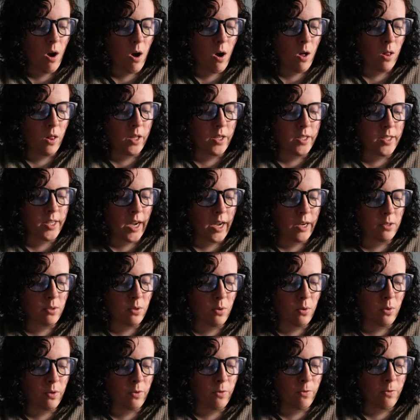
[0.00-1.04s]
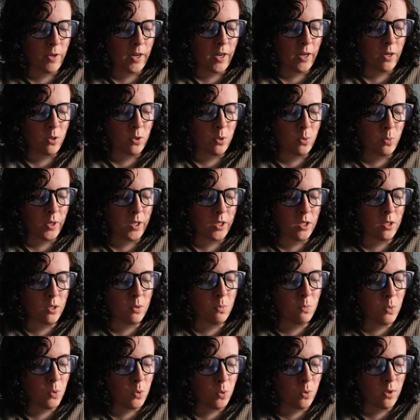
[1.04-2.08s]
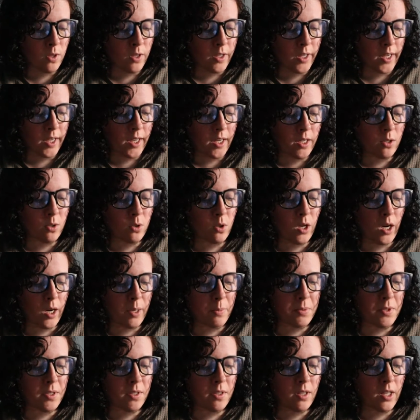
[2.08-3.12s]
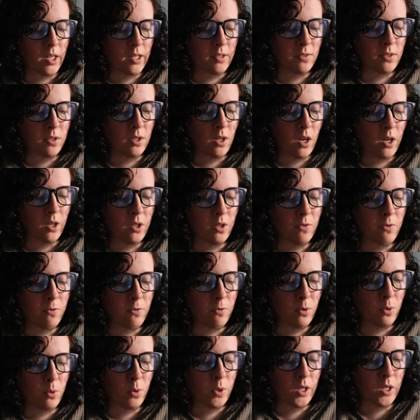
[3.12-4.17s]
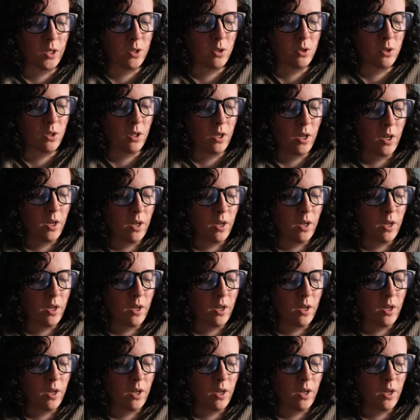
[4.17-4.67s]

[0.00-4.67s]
All his household affairs ran smoothly, and his crops and livestock flourished.